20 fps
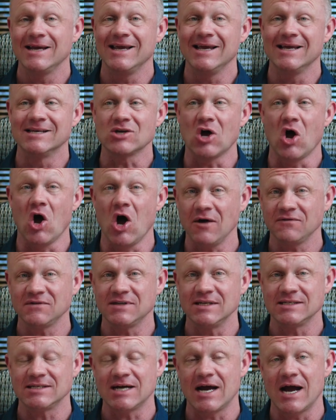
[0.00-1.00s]
is
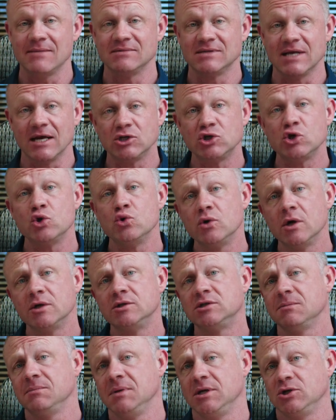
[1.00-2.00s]
oftentimes that too
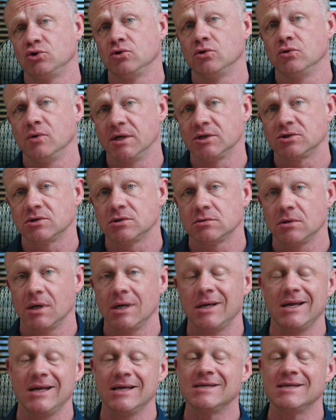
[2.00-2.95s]
good to be true interest rate